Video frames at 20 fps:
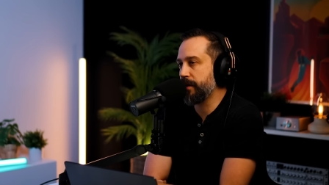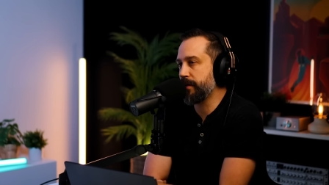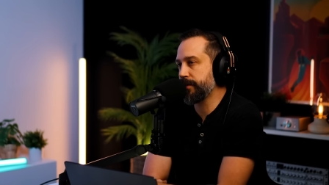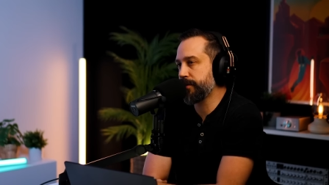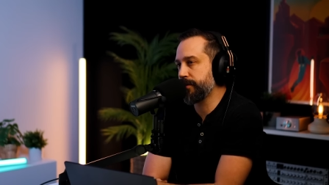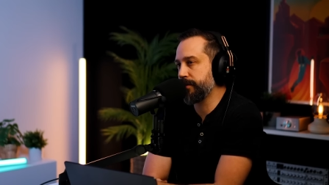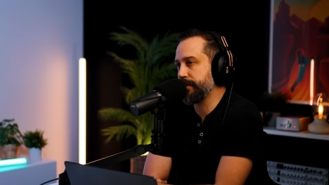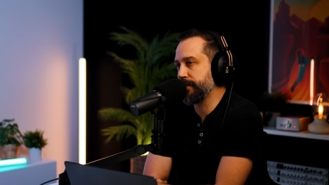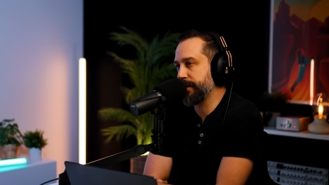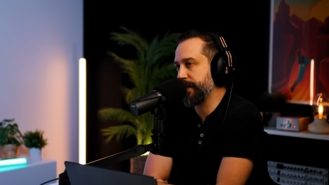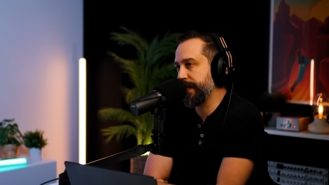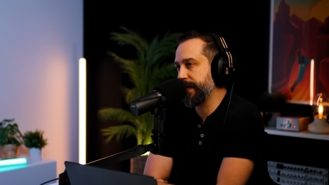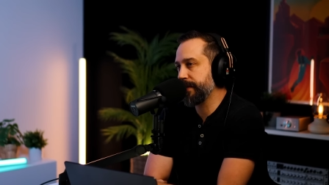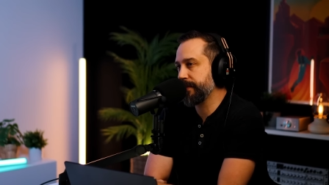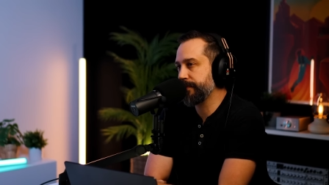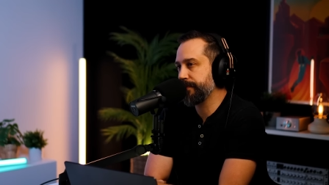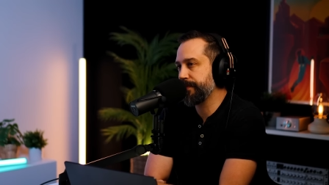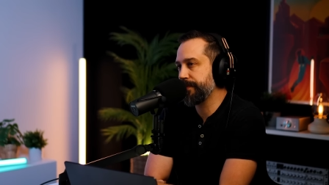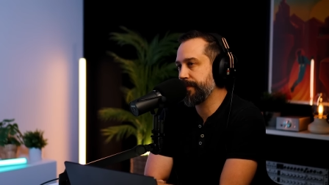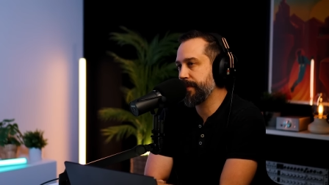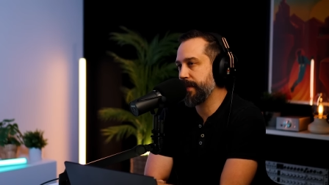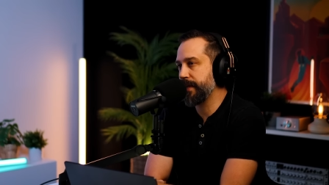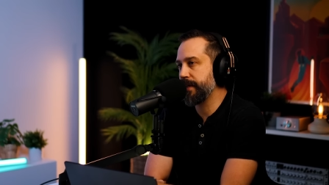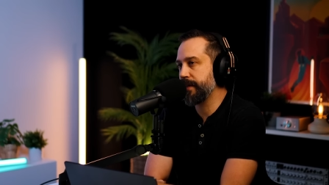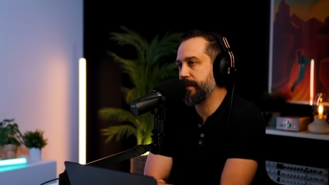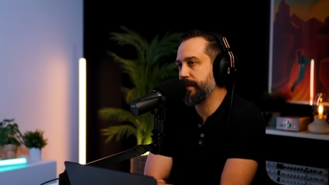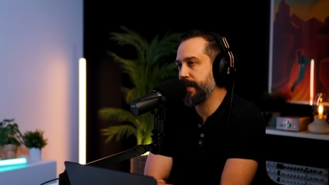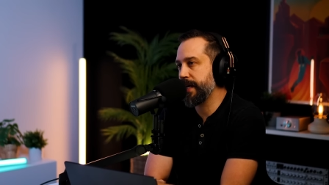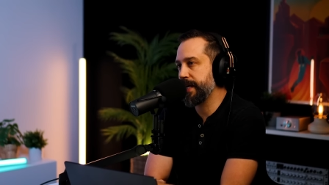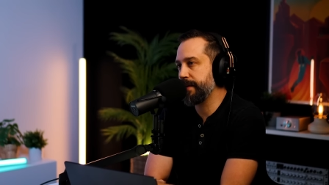cultural thing
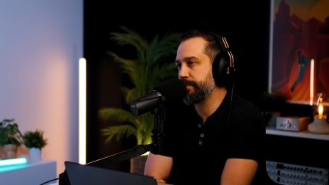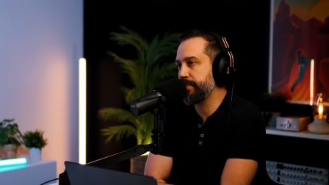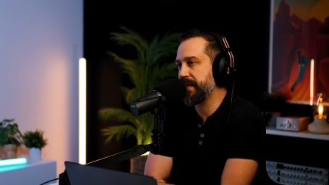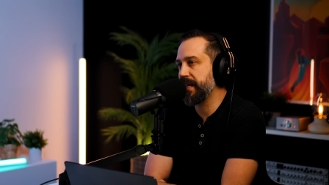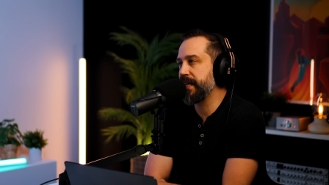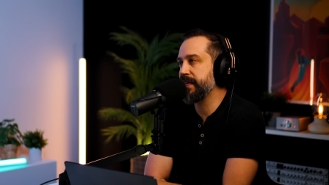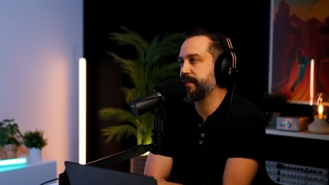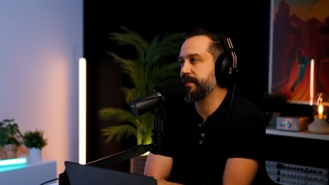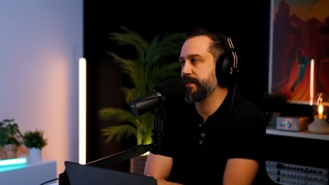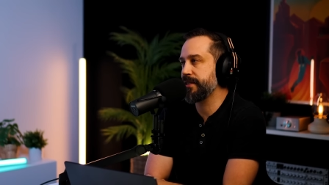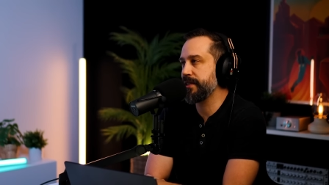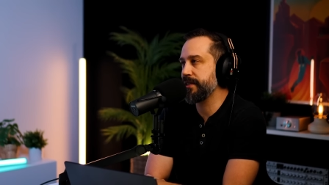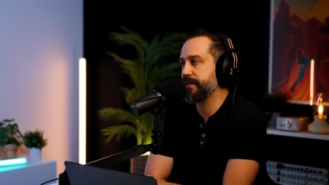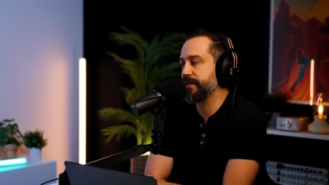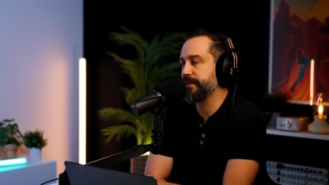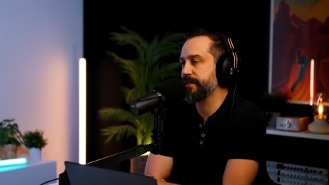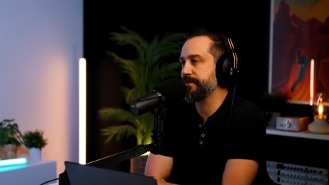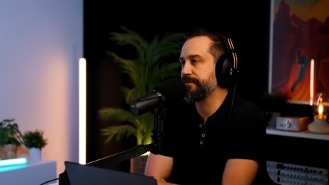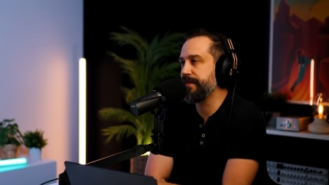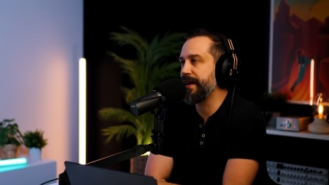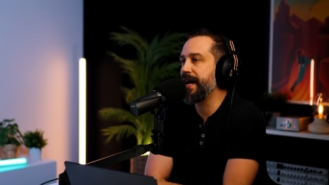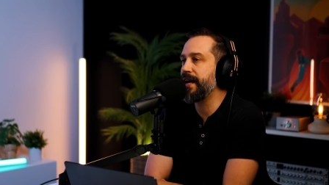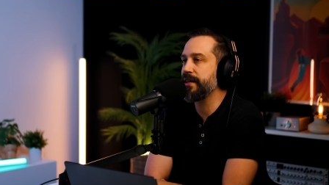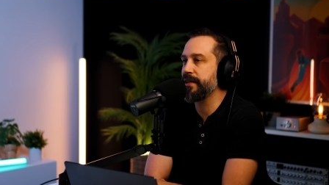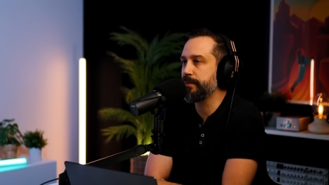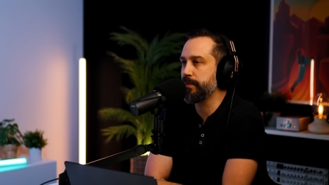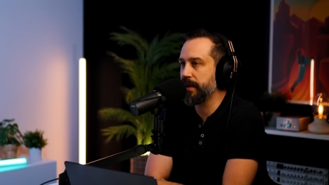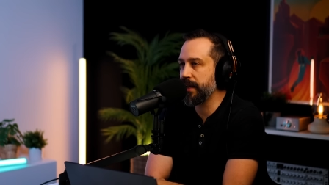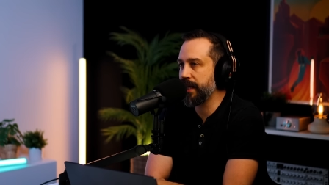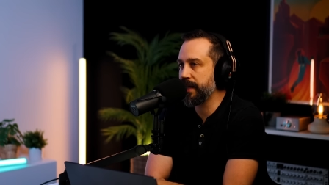that they place this as a
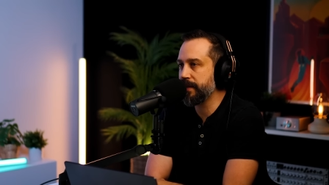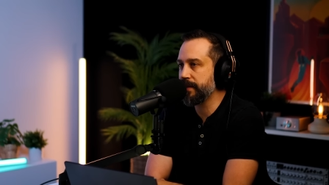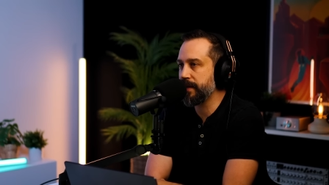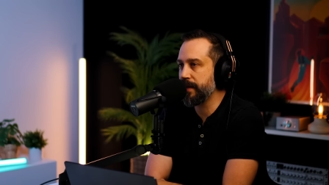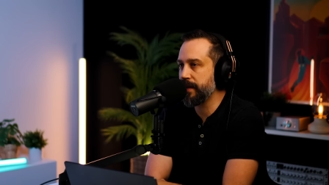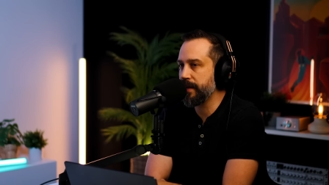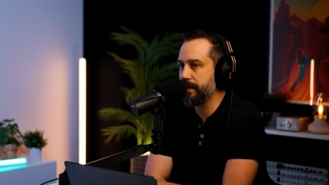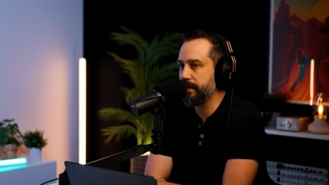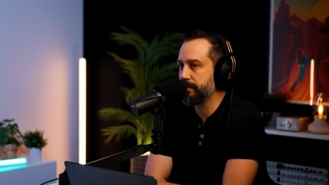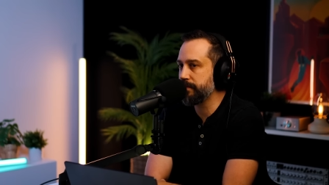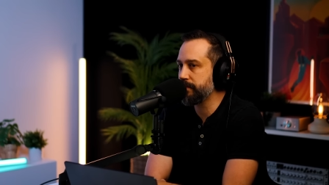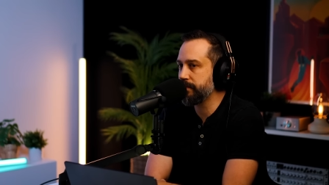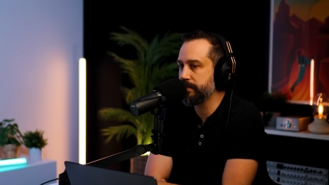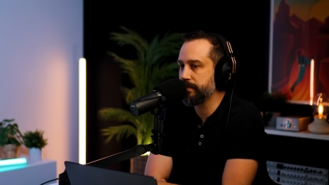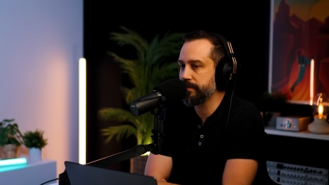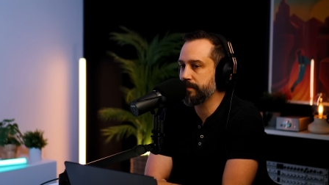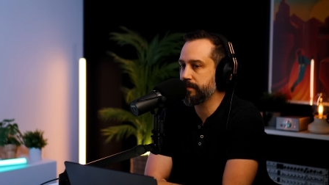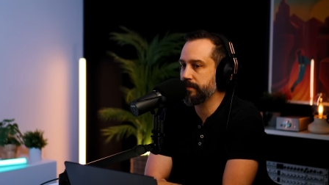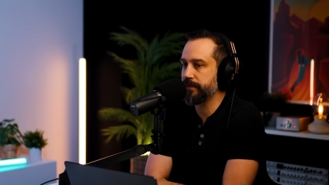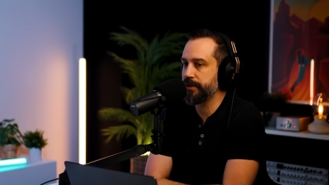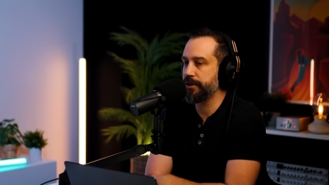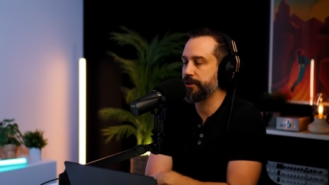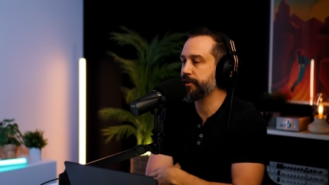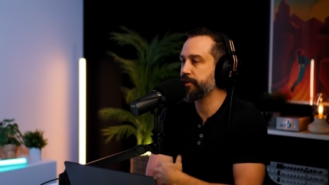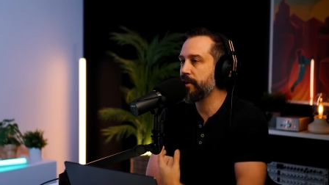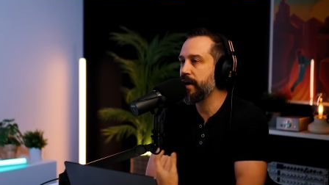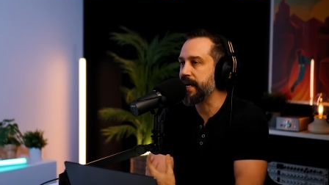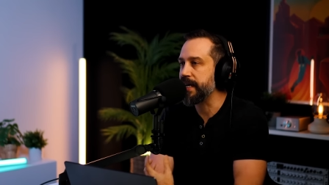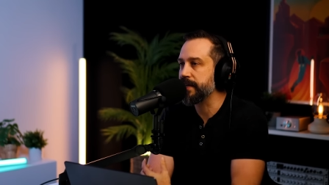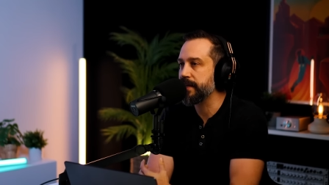valuable, um, you know,
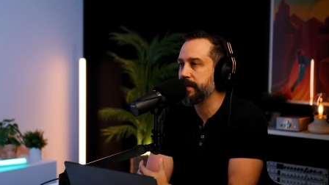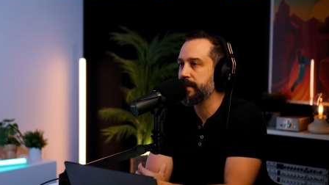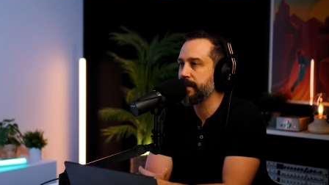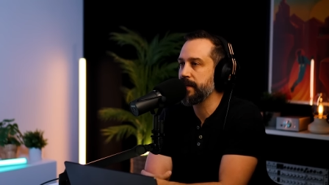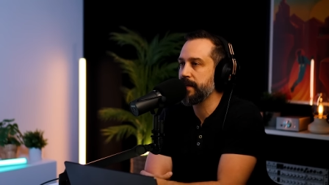trait.